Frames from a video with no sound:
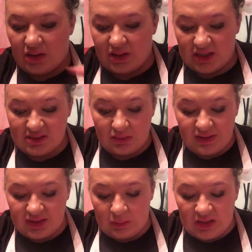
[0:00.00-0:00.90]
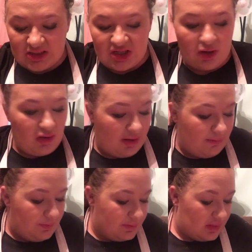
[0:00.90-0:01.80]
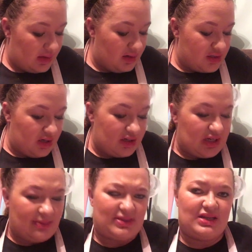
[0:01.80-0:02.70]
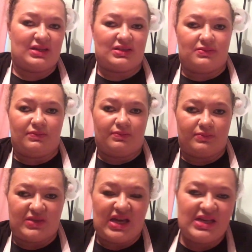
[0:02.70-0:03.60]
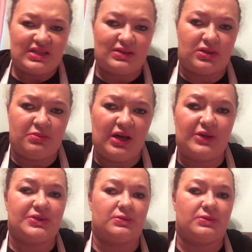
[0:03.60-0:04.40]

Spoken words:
I just don't like the way cherry chapstick tastes or smells.